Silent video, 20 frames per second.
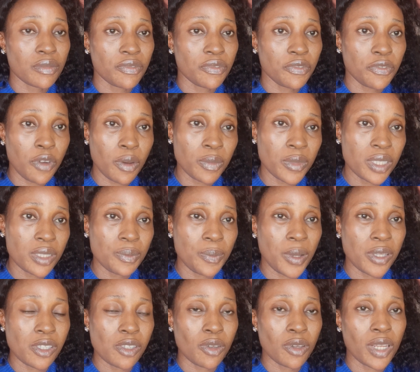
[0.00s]
from this
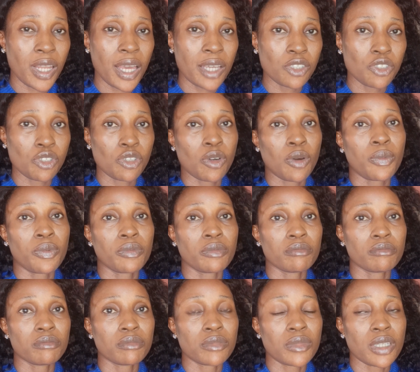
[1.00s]
particular job.
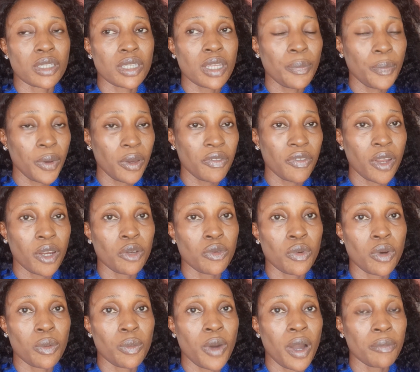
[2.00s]
They pay very
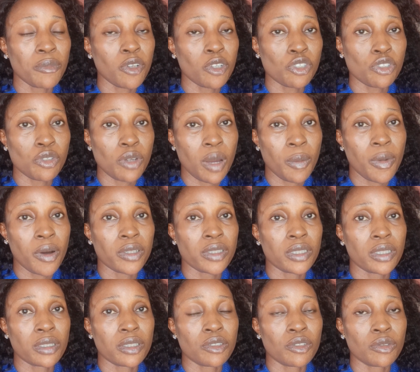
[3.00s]
well, but I'm not sure about
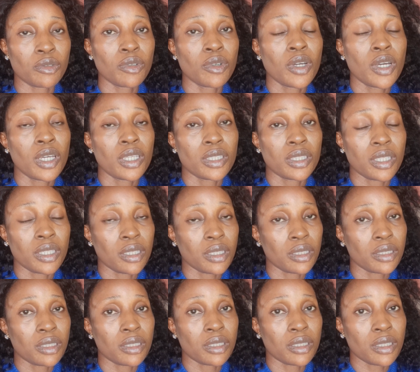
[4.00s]

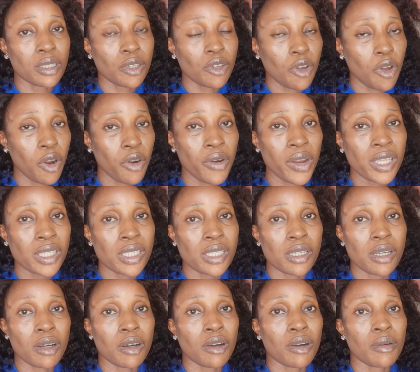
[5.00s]
the
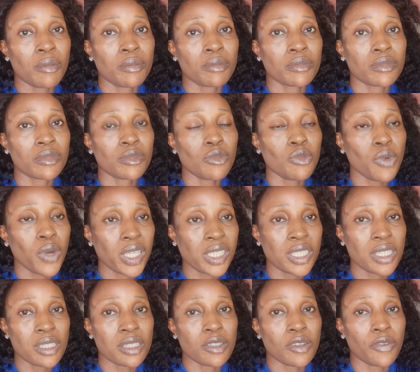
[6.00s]
current
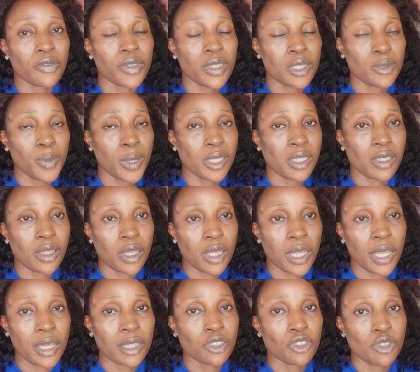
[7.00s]
wages of this
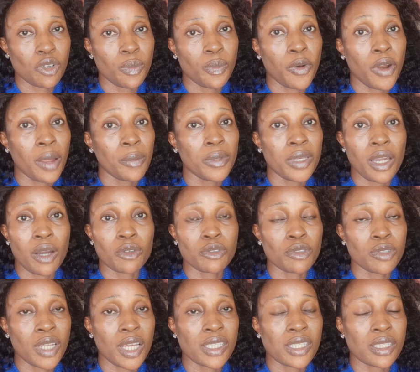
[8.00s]
particular job. Probably I'll
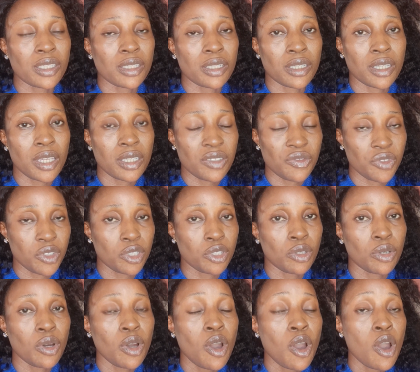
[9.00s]
do that in the next
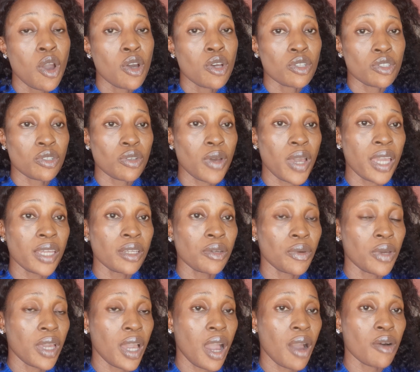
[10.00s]
video. So
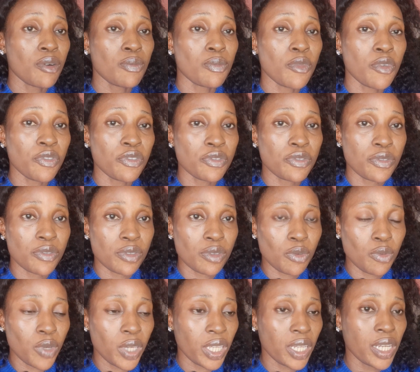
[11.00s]
anyway, I'll move
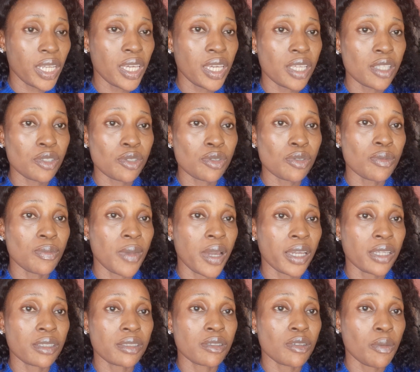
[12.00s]
quickly into
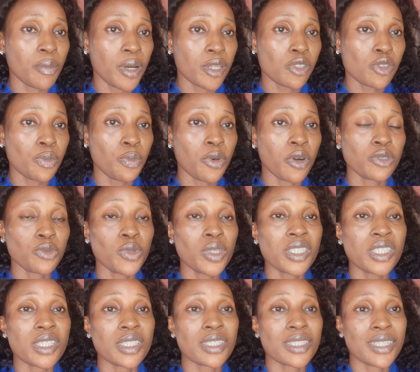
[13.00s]
my number 2 point,
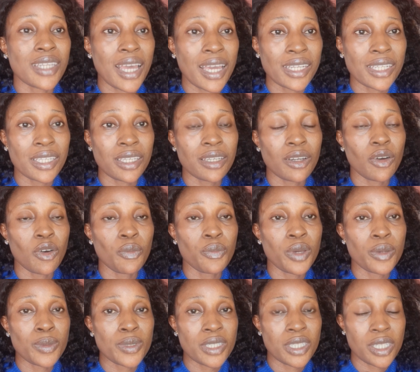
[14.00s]
which is nanny or
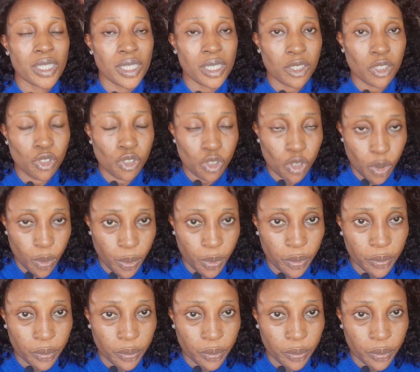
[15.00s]
babysitting job.